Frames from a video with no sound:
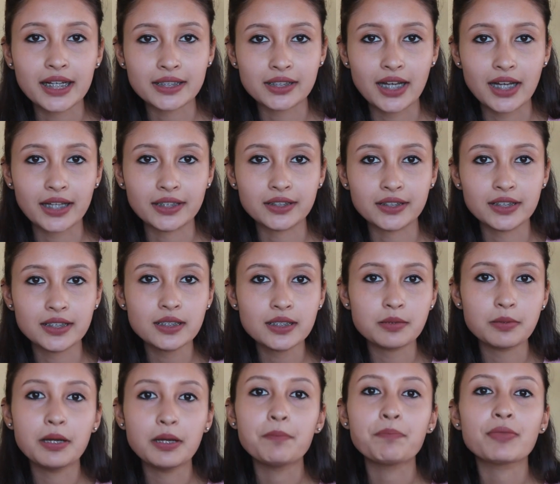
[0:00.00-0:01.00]

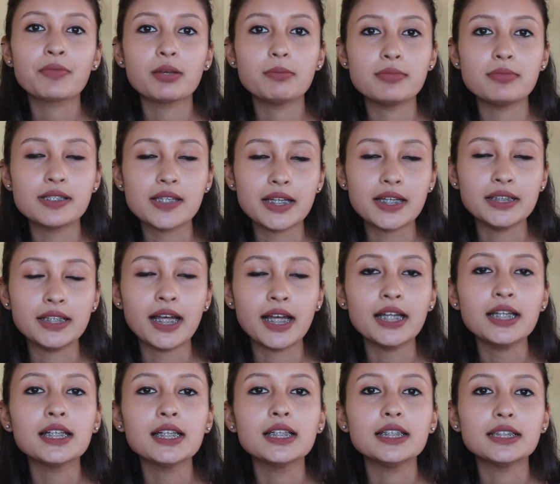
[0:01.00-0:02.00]
extractions. Beside
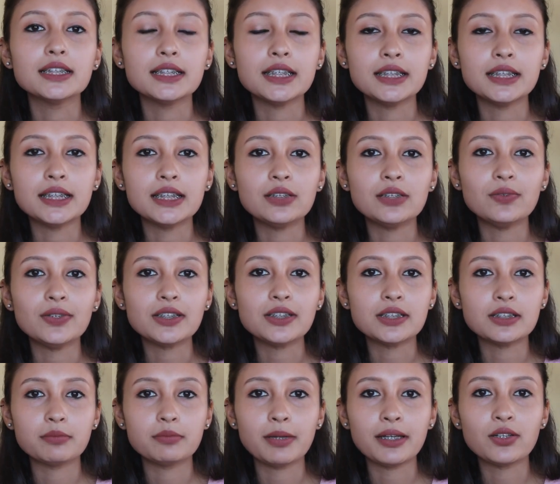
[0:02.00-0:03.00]
that, they deal with
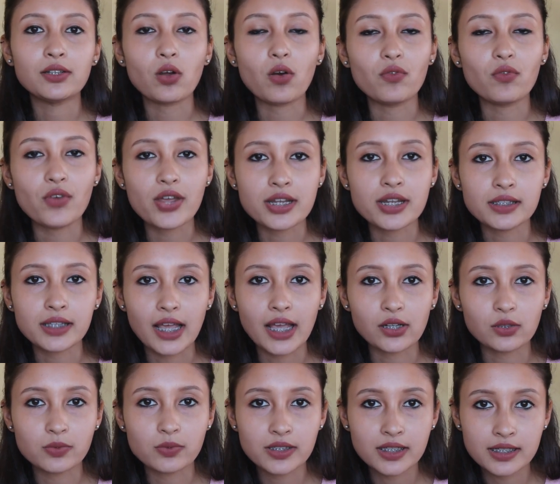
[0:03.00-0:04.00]
treatment of various
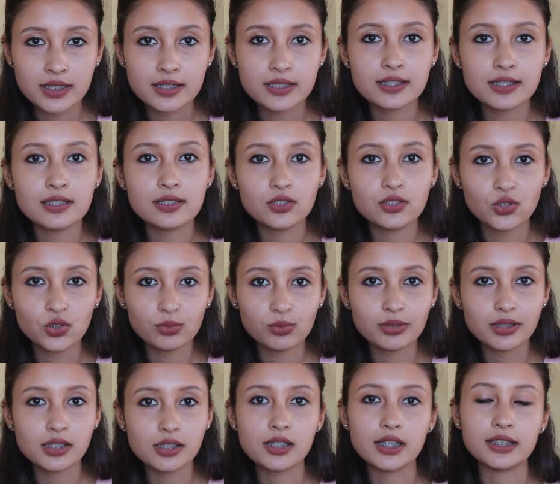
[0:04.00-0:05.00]
kind of cysts,
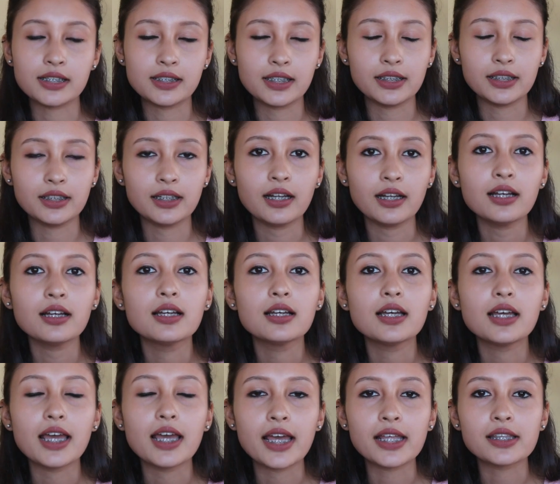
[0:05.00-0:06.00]
tumors, etc.
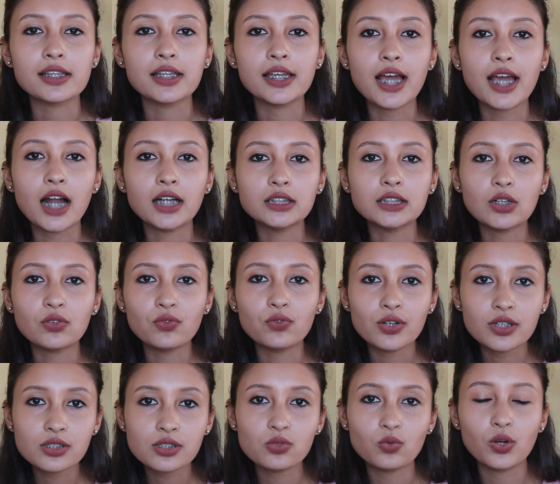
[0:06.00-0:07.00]
And they are the
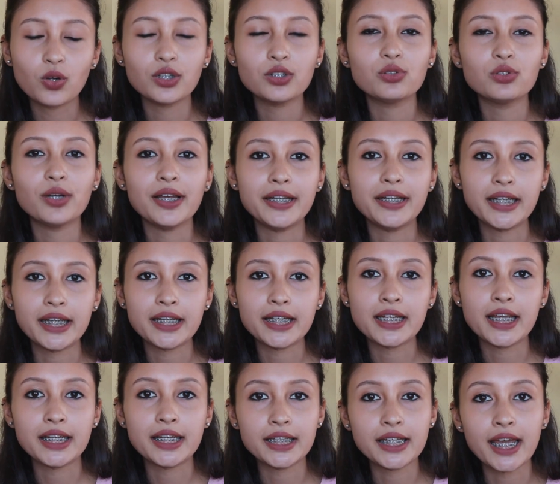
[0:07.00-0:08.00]
first one to
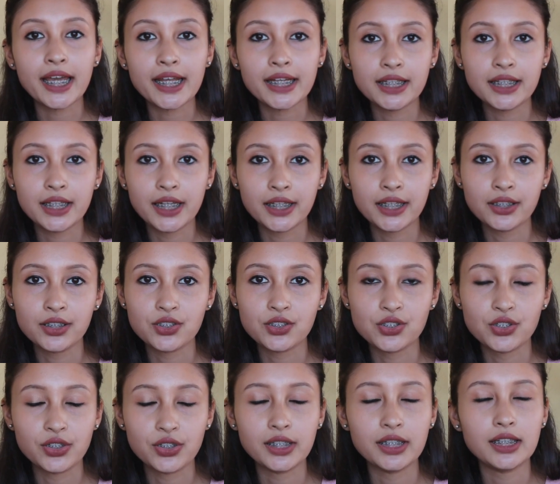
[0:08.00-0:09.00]
attain any head and neck
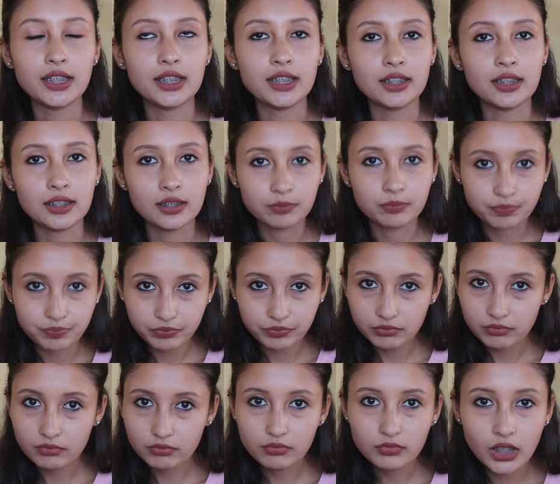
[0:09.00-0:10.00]
injury in
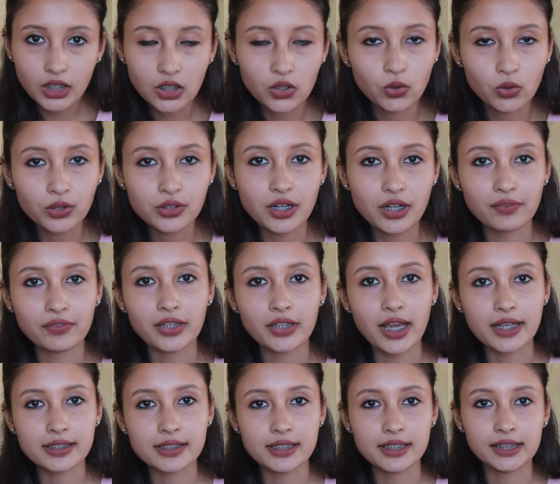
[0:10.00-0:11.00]
road traffic
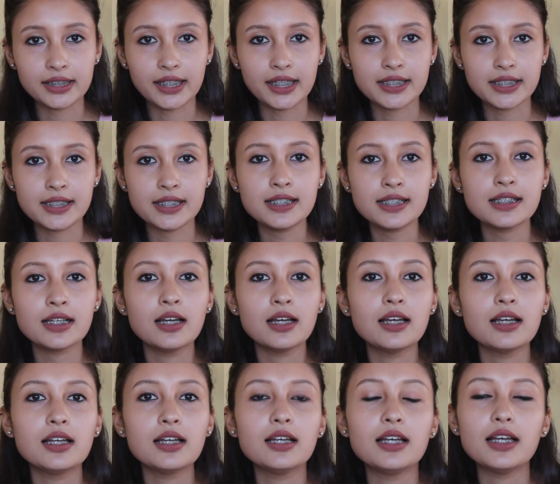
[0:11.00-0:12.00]
accident cases.
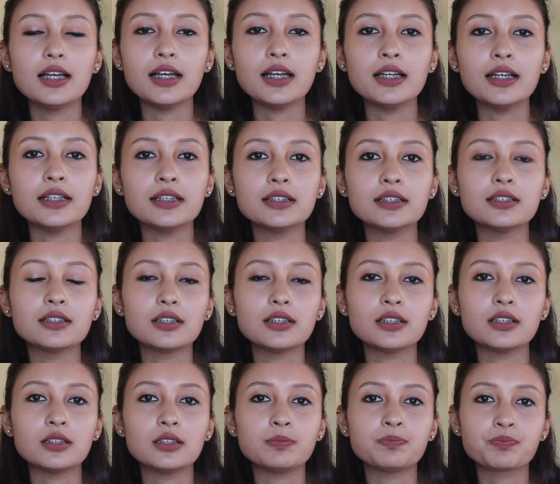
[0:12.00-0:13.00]
And
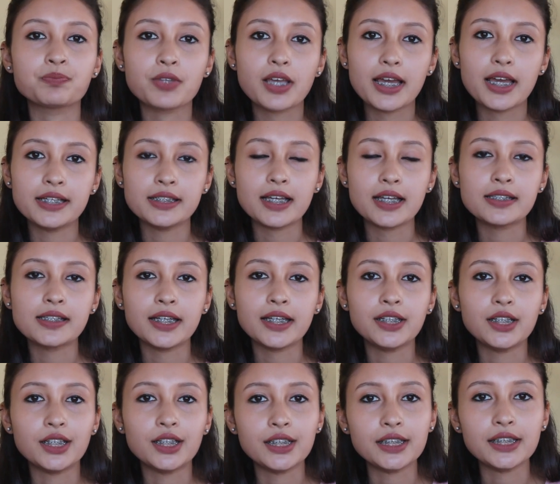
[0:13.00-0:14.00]
as I
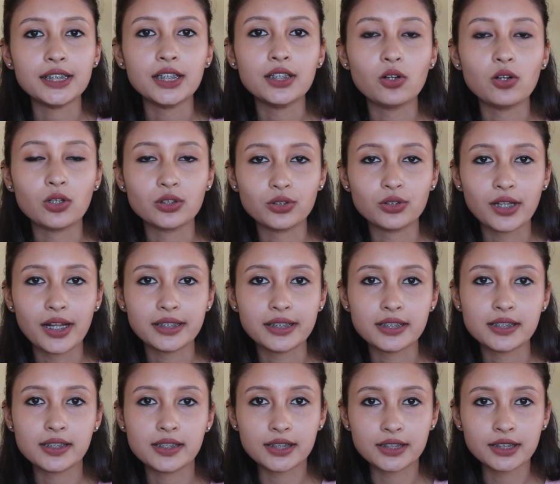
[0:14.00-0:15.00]
said earlier,
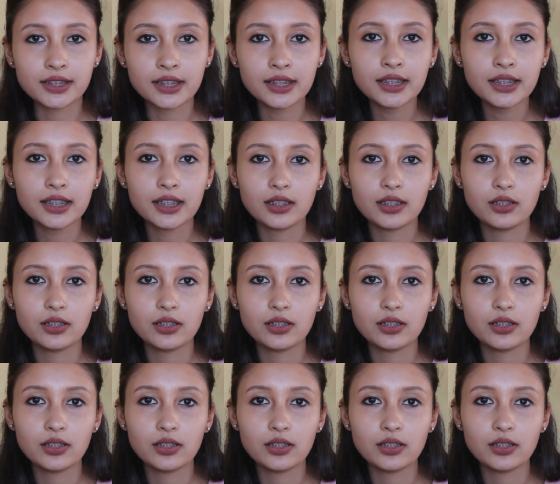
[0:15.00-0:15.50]
orthognathic surgery,